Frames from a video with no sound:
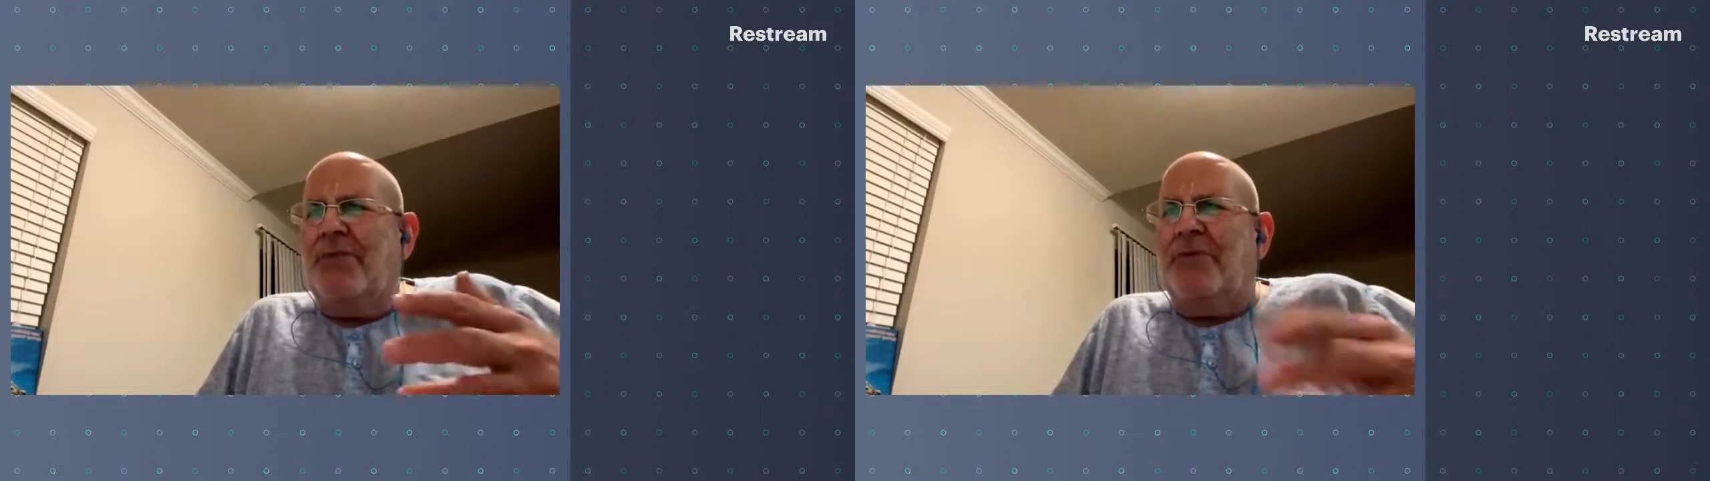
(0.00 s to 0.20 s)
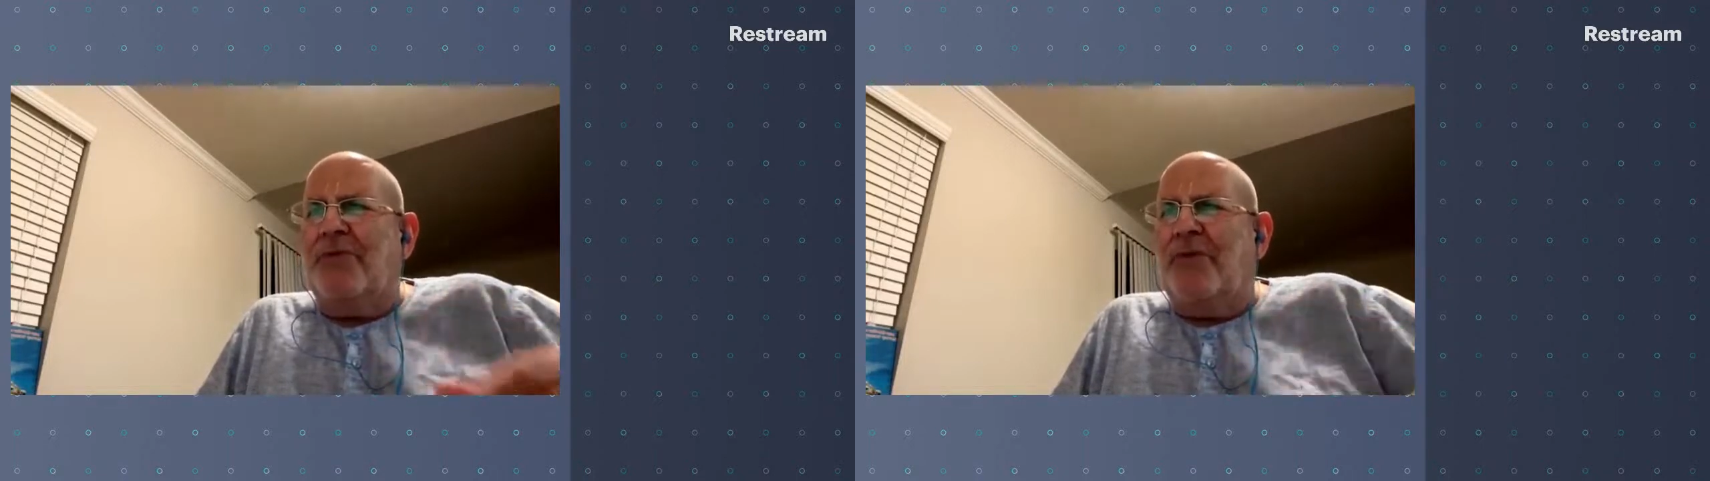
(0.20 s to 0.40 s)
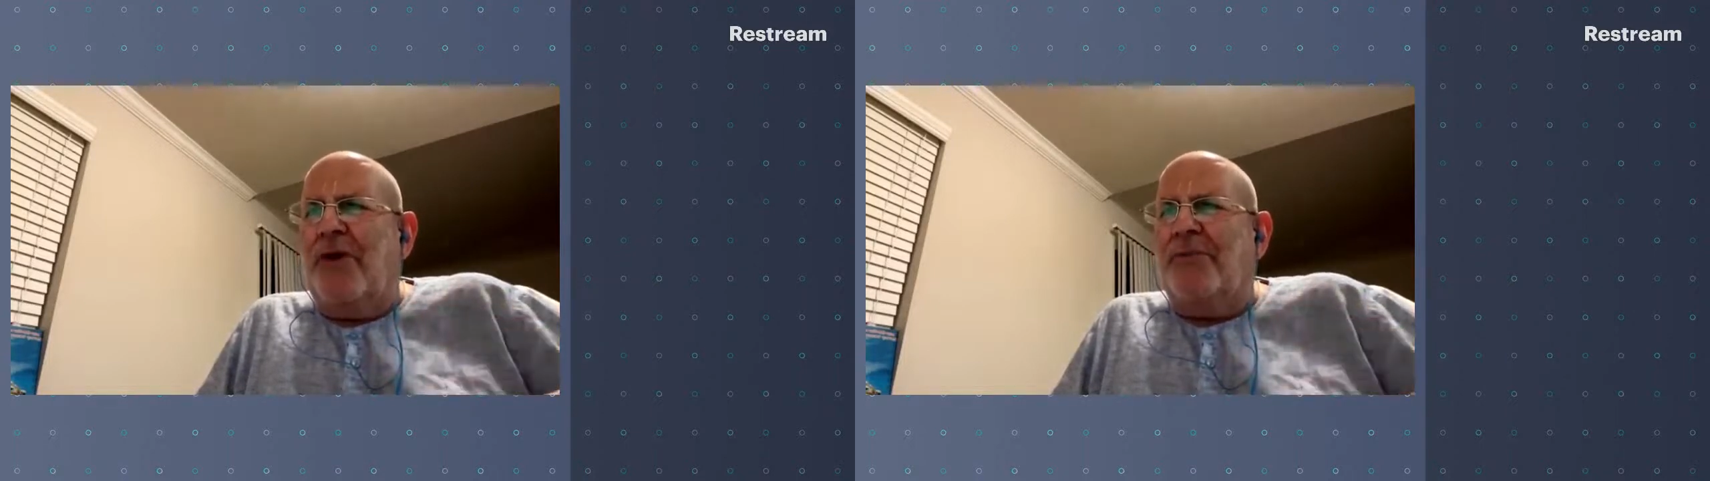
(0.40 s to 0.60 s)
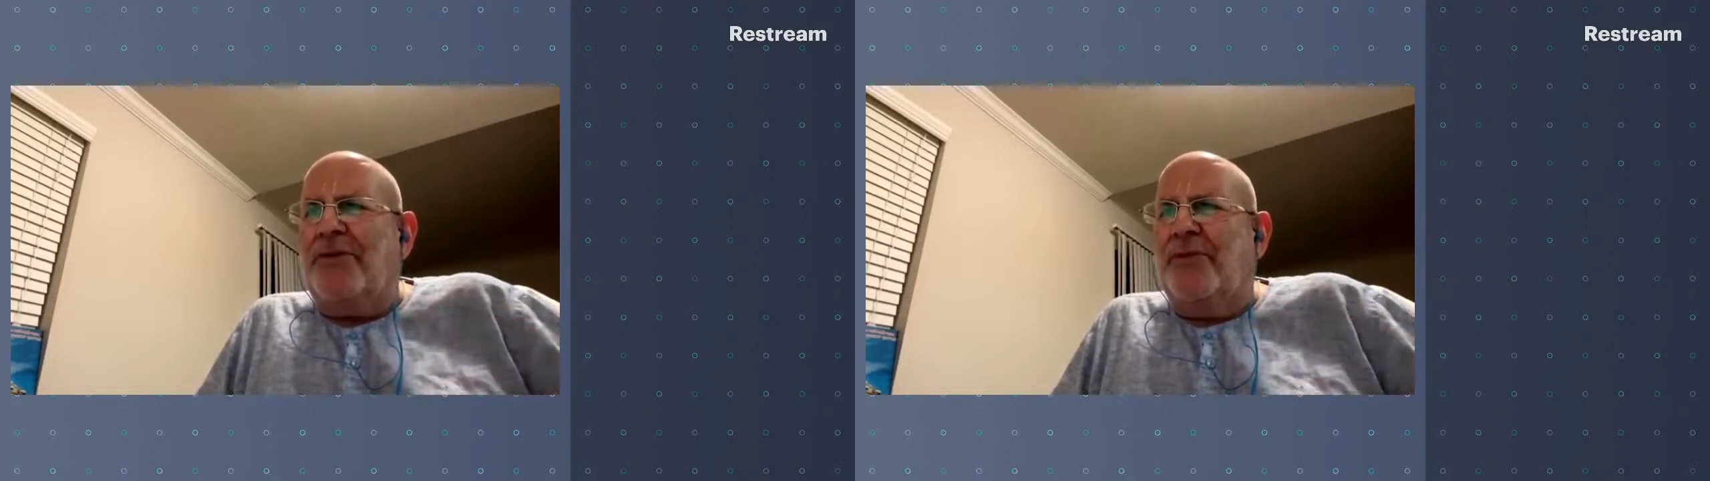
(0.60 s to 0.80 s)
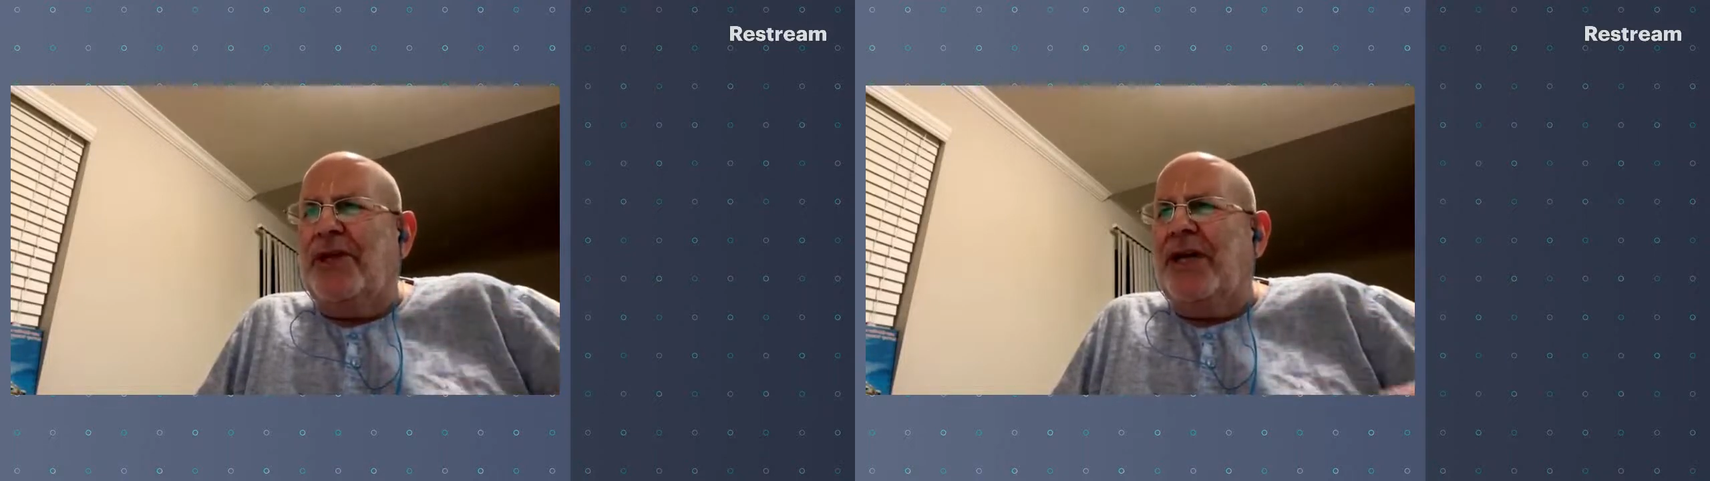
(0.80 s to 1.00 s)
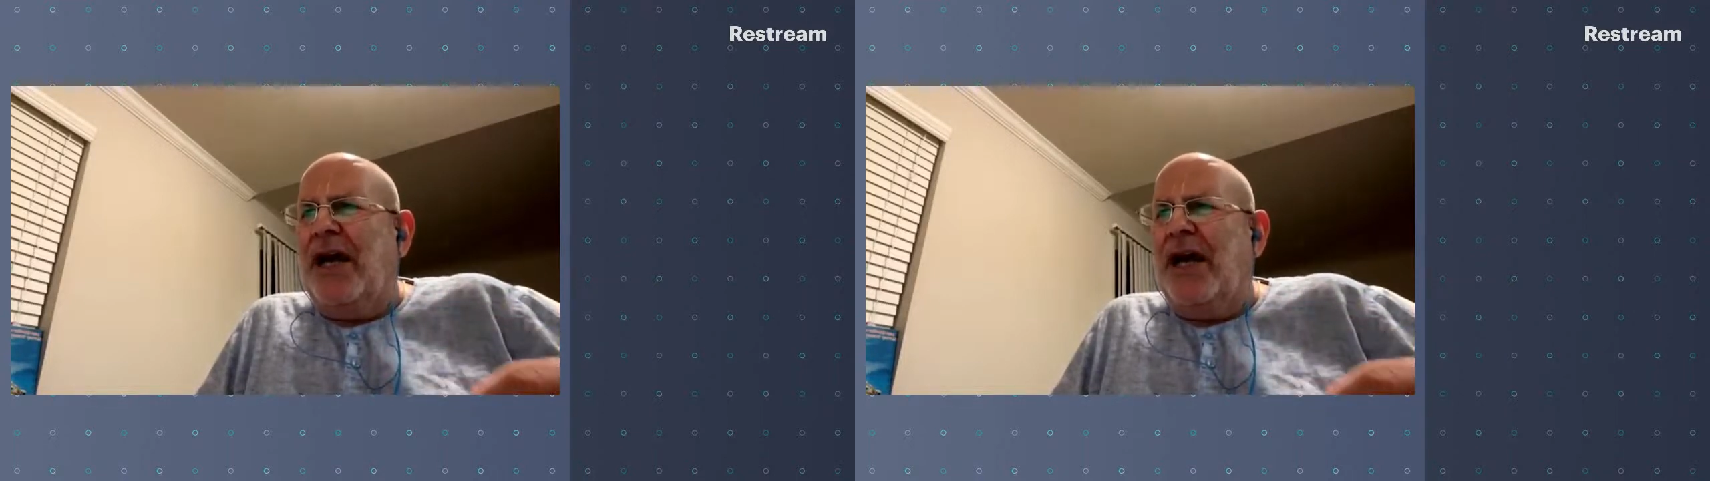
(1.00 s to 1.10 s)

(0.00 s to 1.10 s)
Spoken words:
performed 3